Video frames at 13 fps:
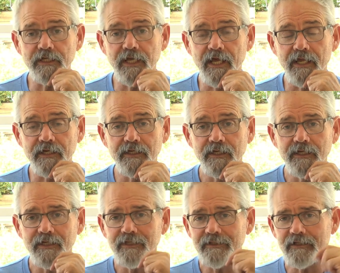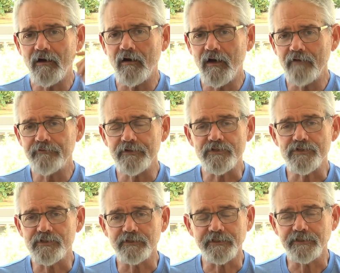get. Now,
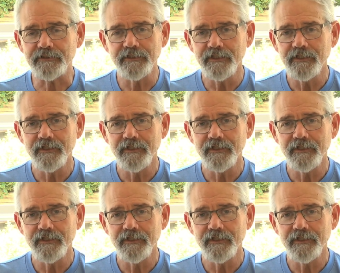obviously,